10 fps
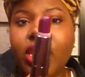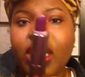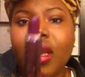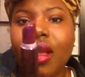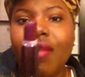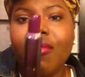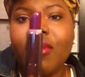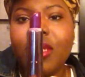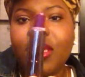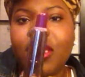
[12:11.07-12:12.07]
in love
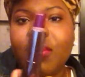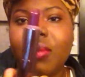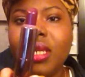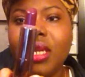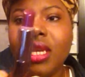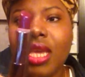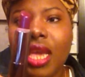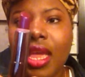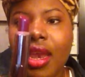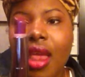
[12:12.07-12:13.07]
with this lipstick
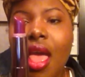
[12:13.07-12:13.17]
again.